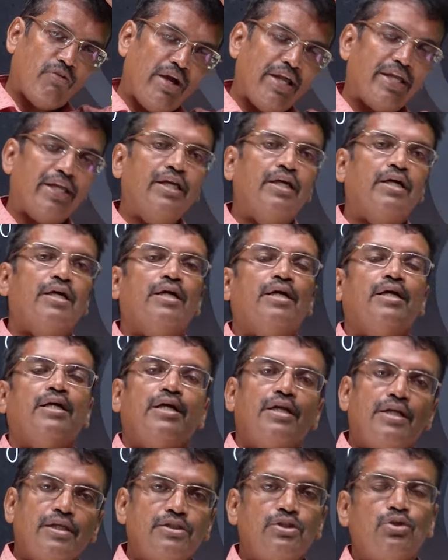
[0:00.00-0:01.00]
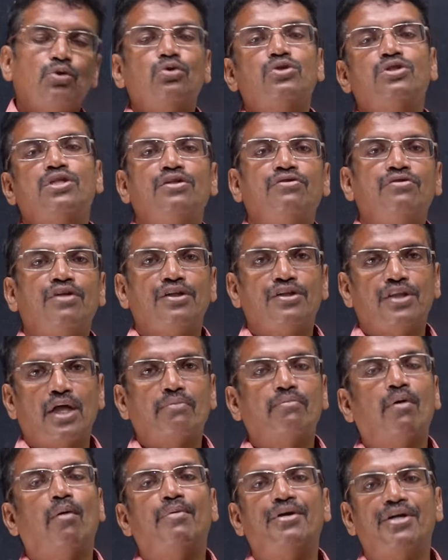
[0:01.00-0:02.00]
why it is used in the
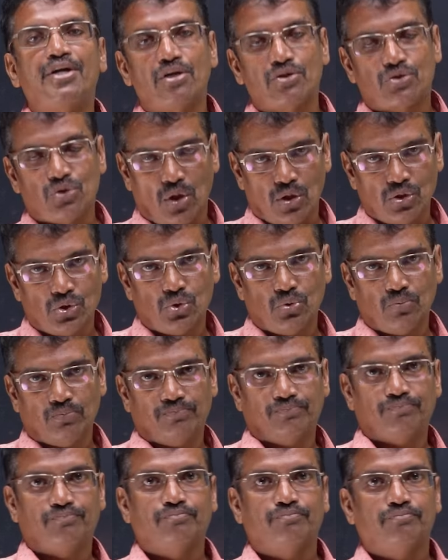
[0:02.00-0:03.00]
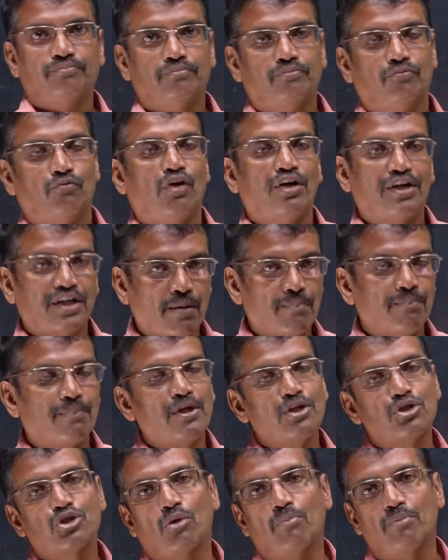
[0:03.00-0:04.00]
thermometers also for
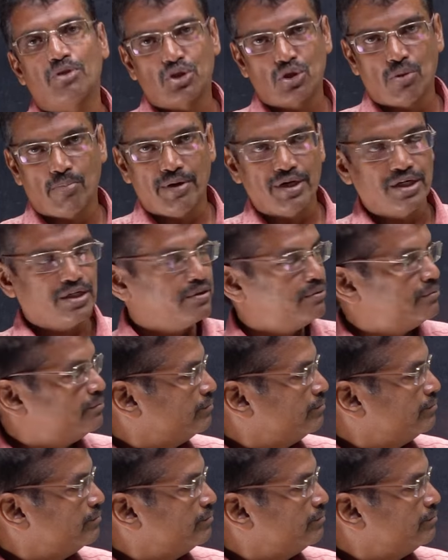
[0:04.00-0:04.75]
temperature measurement.